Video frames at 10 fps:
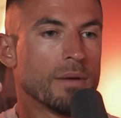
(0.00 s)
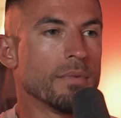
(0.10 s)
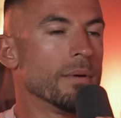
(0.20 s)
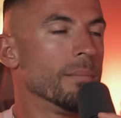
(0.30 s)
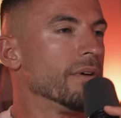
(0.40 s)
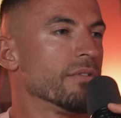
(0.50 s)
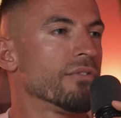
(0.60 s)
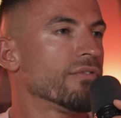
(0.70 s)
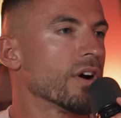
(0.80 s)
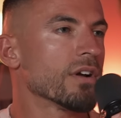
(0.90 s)
in a bit of a
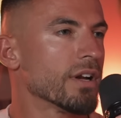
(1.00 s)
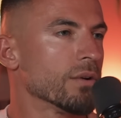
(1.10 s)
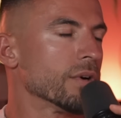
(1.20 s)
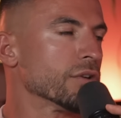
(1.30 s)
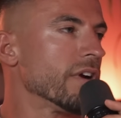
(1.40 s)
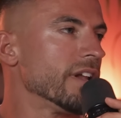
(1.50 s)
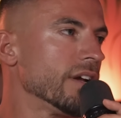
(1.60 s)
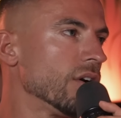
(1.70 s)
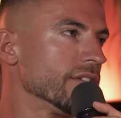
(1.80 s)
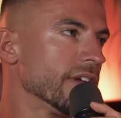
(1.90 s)
funk, I don't want to create any
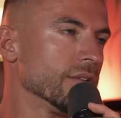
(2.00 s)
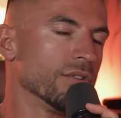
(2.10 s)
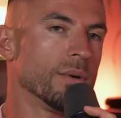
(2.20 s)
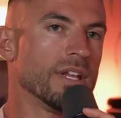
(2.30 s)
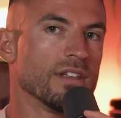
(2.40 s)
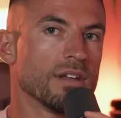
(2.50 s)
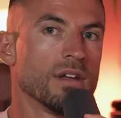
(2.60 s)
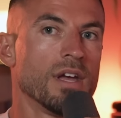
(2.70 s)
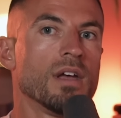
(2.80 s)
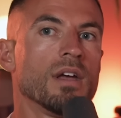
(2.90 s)
content or do anything,
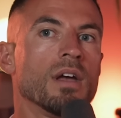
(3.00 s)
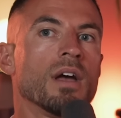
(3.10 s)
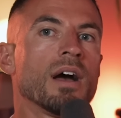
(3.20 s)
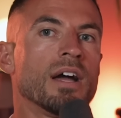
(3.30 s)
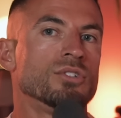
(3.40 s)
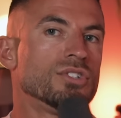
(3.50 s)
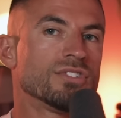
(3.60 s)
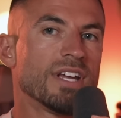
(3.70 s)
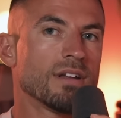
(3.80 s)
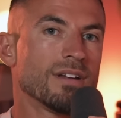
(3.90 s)
I usually
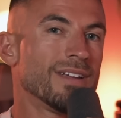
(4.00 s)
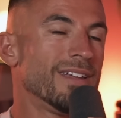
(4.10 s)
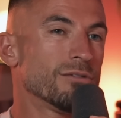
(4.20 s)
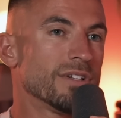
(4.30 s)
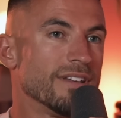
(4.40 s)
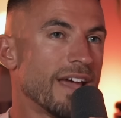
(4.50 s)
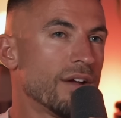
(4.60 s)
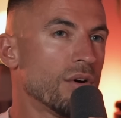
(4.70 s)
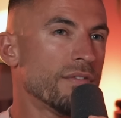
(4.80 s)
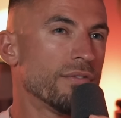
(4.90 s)
just take either a day
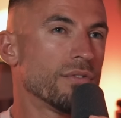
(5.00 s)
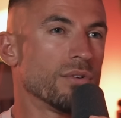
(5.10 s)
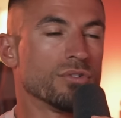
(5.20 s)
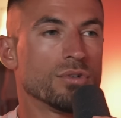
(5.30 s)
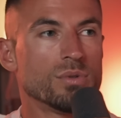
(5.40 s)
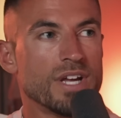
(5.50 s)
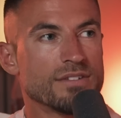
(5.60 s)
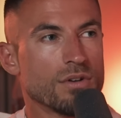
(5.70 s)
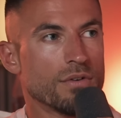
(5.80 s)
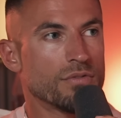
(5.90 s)
off or 2
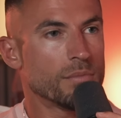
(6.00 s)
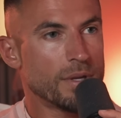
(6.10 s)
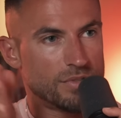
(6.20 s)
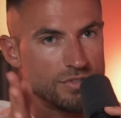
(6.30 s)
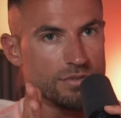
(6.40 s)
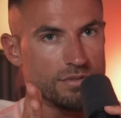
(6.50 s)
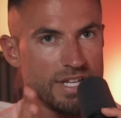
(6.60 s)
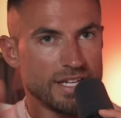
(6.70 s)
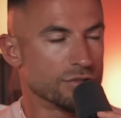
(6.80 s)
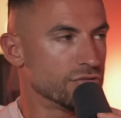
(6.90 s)
days off, or maybe just
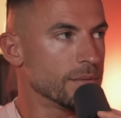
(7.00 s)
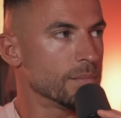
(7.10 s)
take a trip